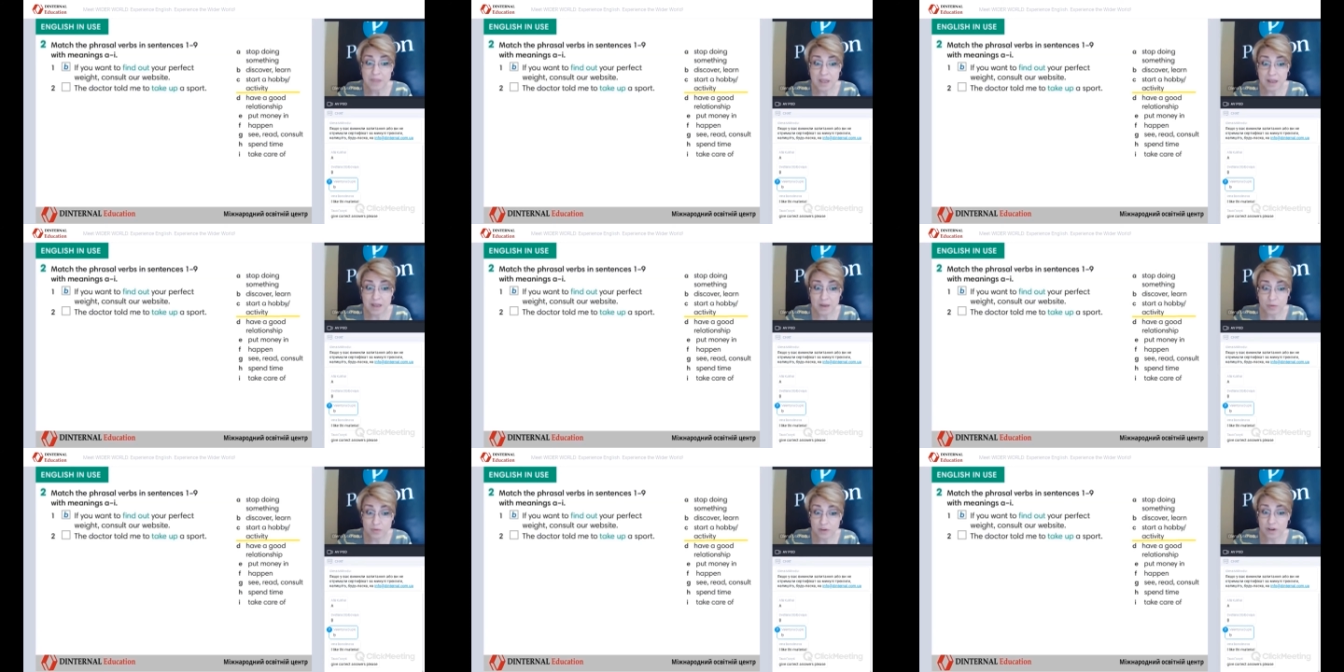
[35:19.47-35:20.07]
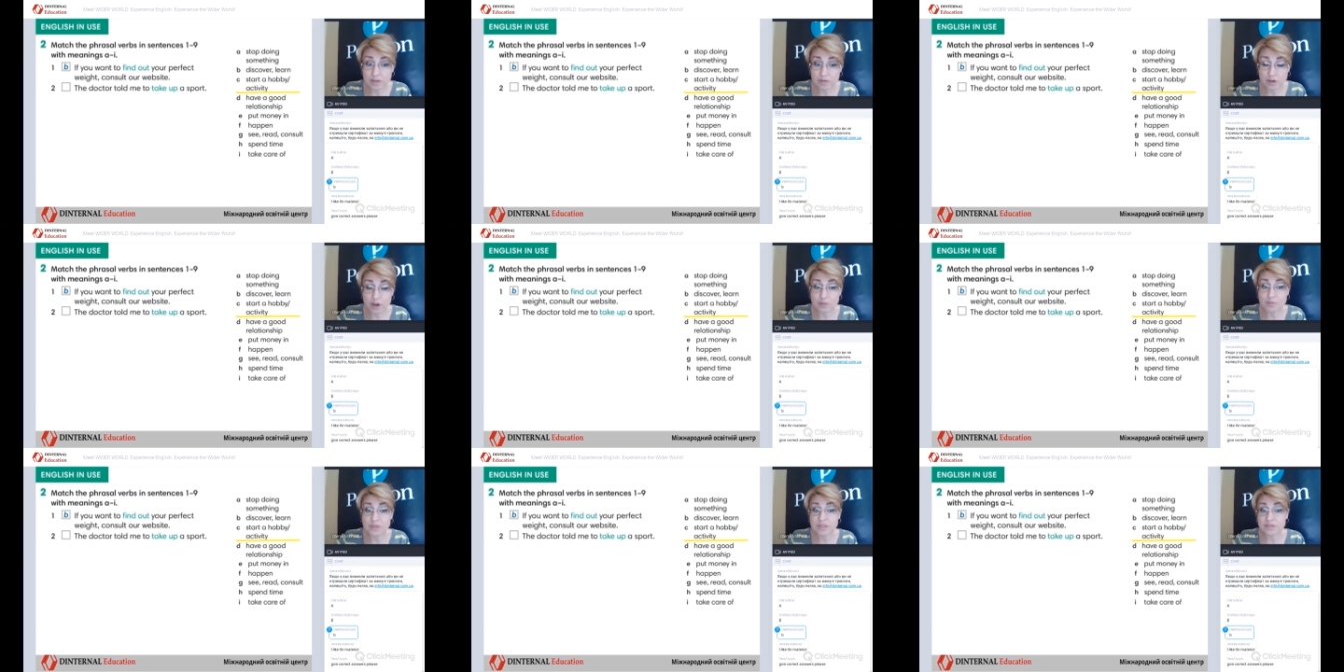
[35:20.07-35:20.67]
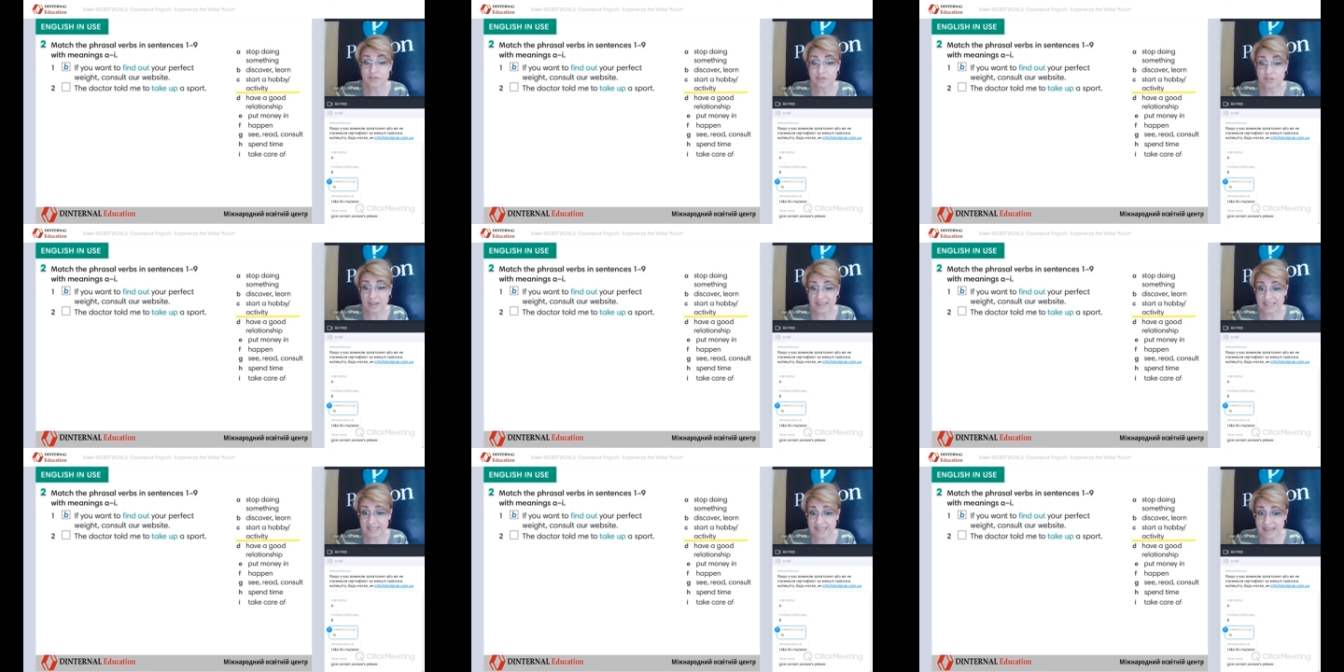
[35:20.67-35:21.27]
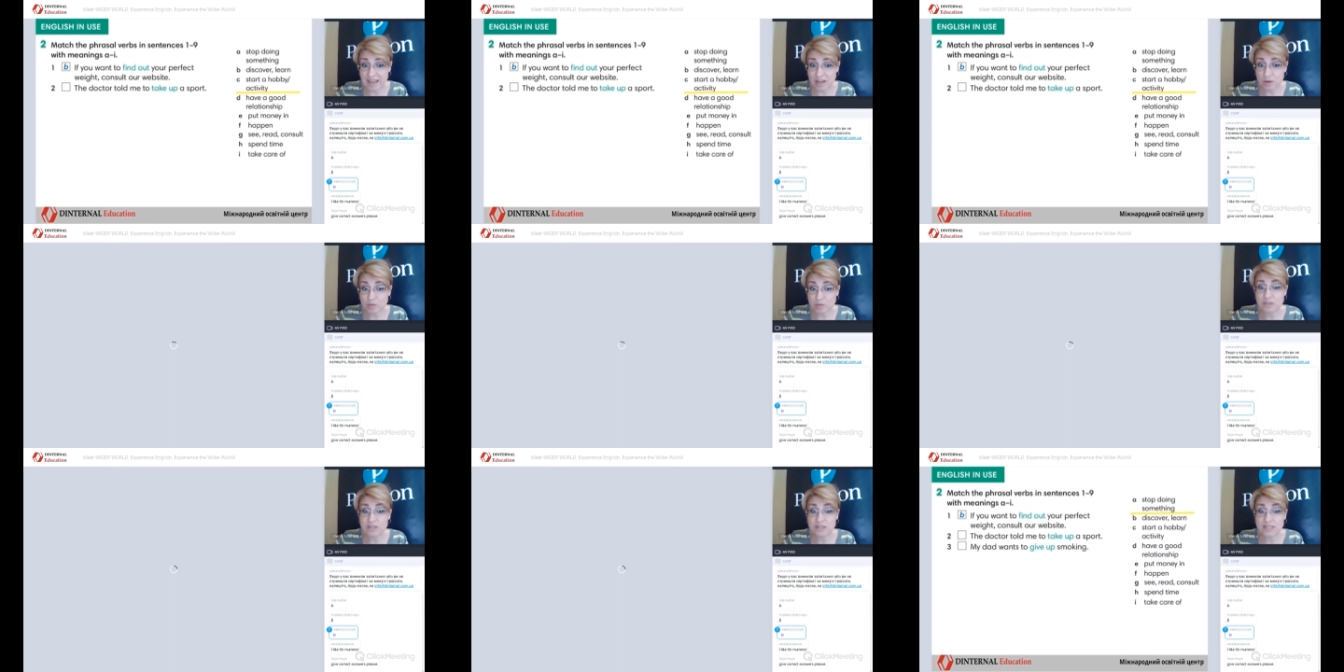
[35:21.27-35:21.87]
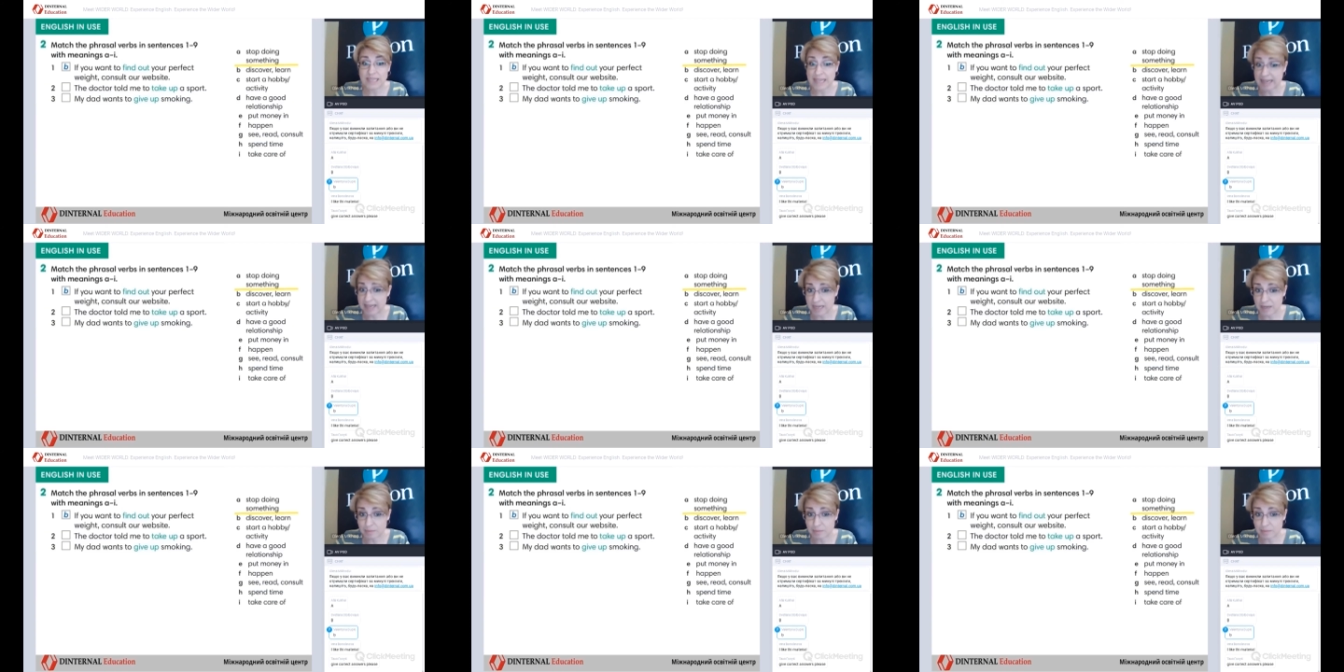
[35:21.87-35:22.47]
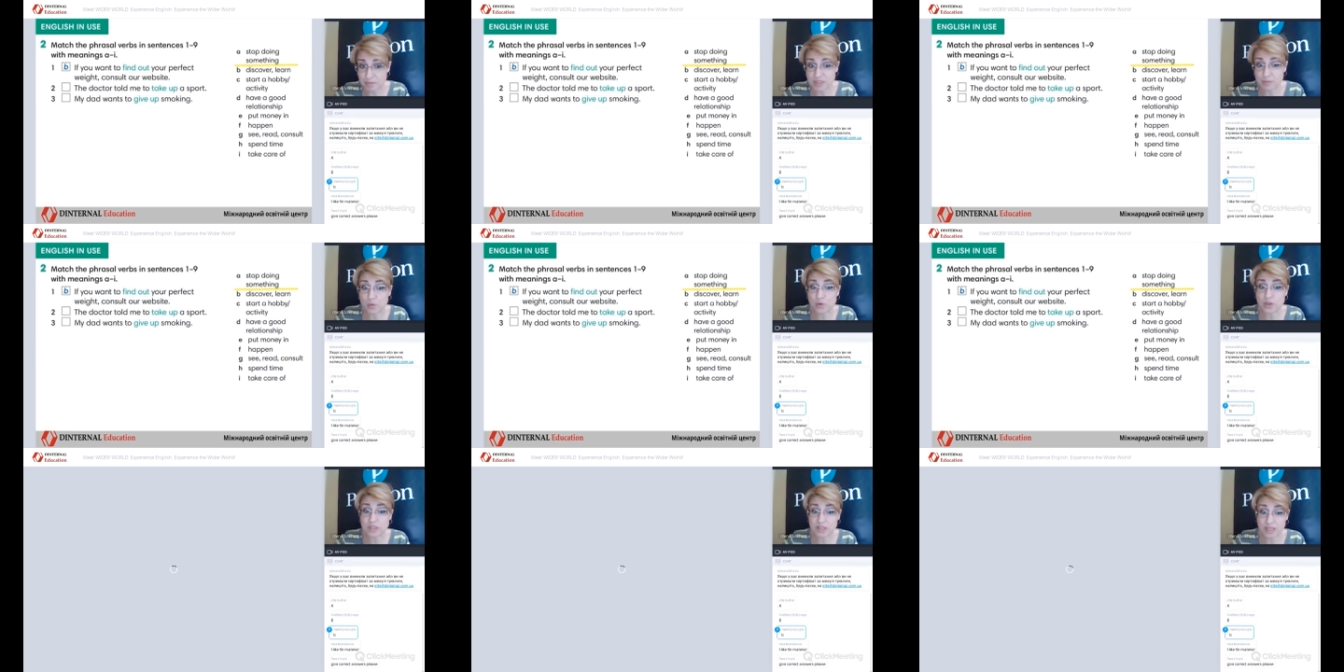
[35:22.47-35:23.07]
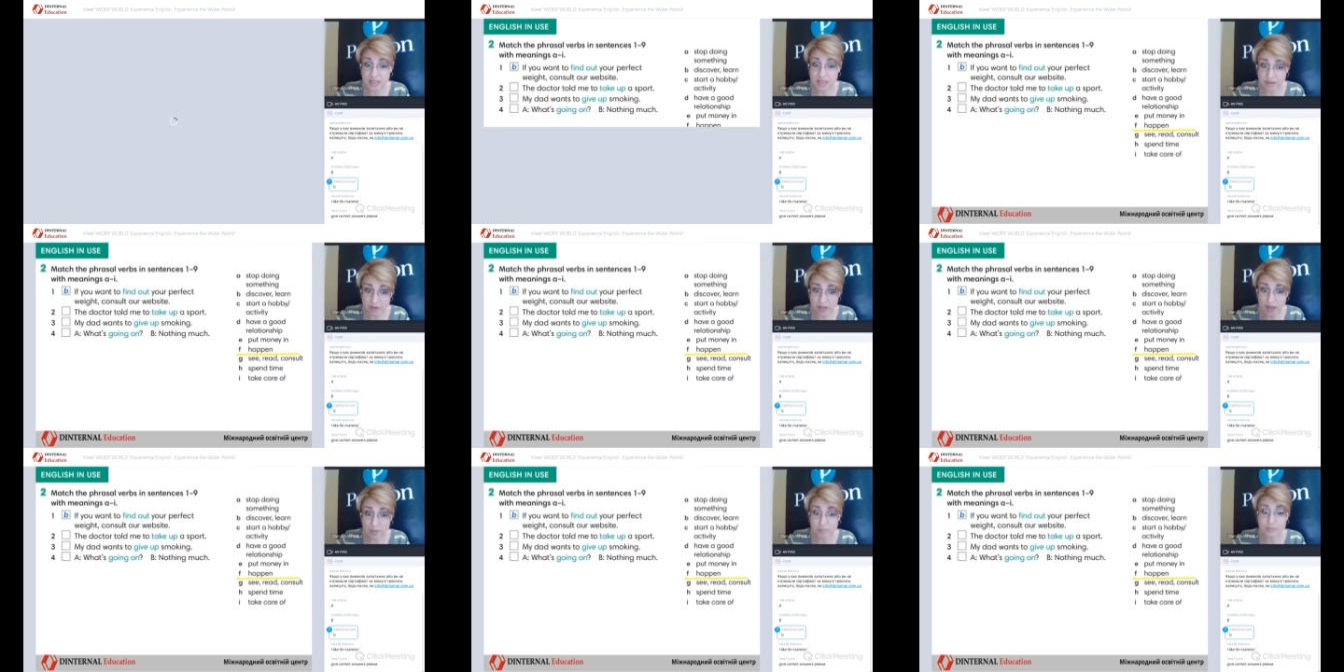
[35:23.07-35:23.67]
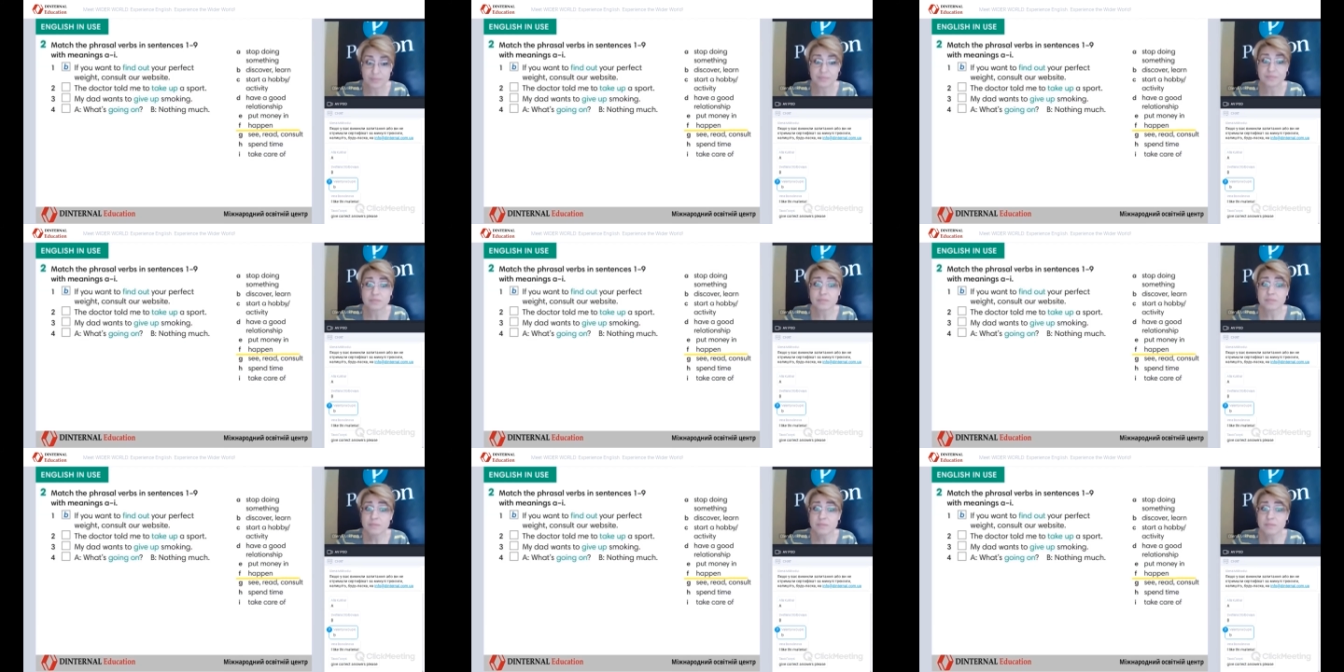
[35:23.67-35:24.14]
verbs: find out, take up a sport, give up,